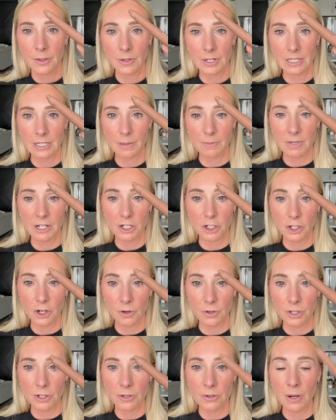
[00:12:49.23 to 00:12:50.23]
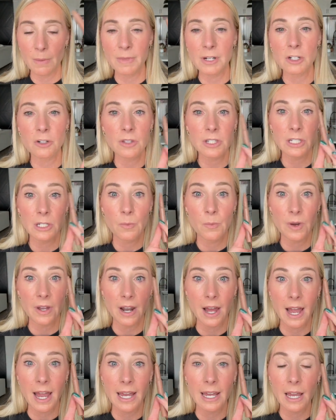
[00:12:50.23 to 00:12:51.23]
The reason I'm gonna show you, I'm gonna do this on
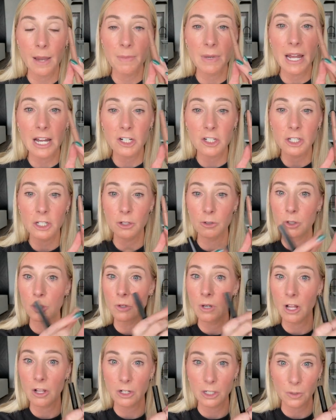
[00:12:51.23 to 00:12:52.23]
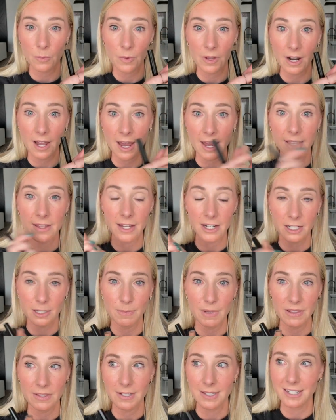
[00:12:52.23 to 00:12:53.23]
one eye. I'm gonna actually do 2 colors on one eye. I
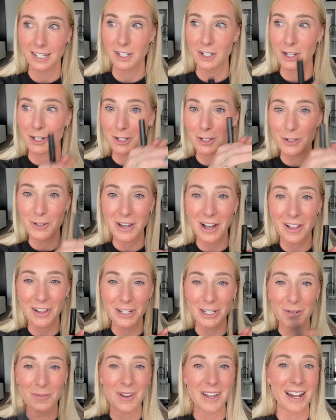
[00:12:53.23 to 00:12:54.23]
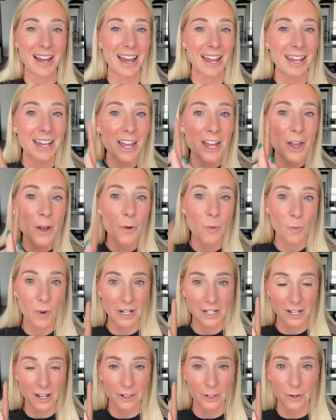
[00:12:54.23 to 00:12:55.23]
just made the decision. 2 colors on one eye,
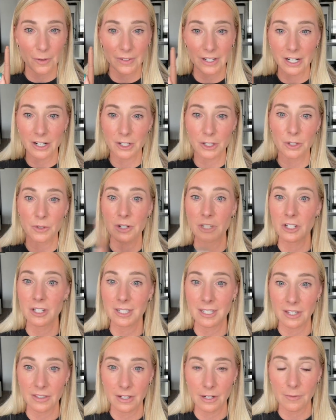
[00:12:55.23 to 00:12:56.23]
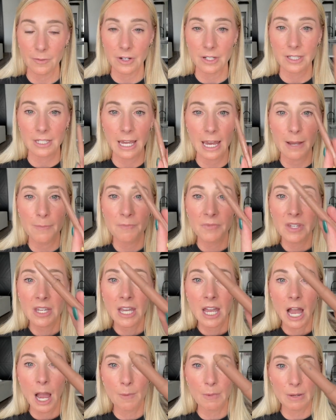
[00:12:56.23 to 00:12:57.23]
1 color over here so you can just see the difference, okay?
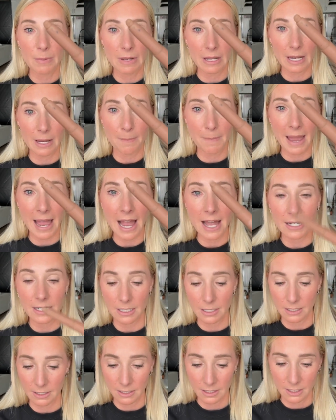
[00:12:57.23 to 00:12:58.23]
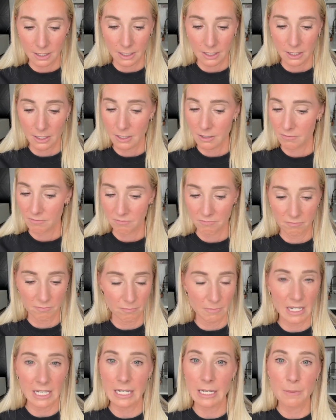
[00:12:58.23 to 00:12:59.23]
I'm gonna pick a matte,
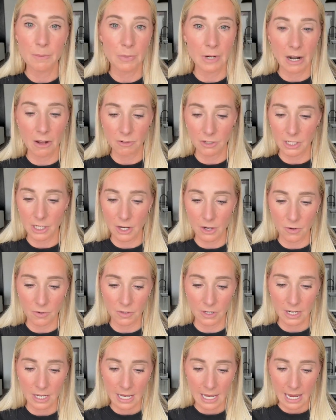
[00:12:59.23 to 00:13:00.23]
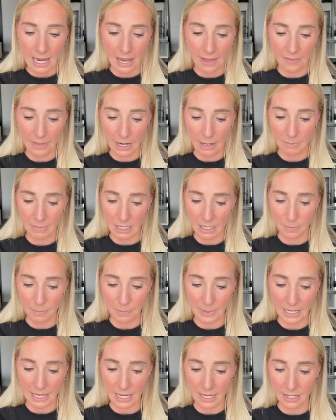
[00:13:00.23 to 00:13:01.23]
medium brown tone, and then I'm gonna
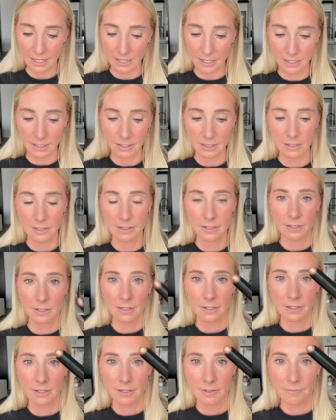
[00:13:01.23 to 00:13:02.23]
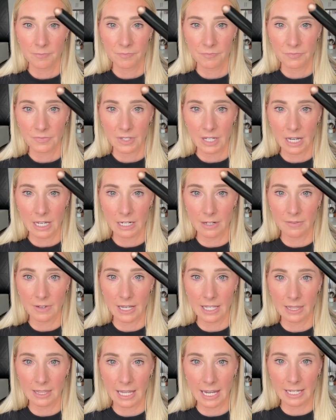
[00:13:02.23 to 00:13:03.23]
pick kind of
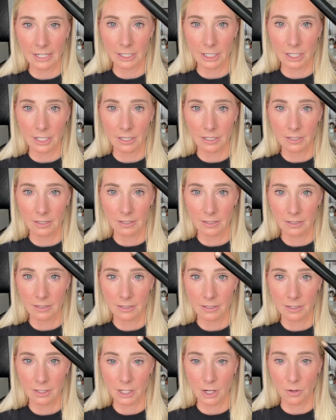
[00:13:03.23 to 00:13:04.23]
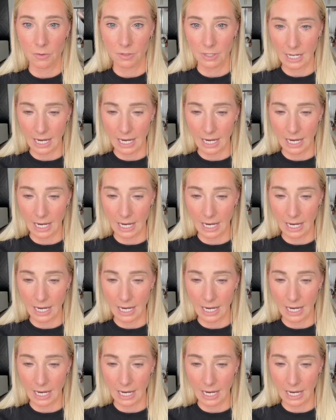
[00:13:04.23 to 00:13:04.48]
a lighter tone,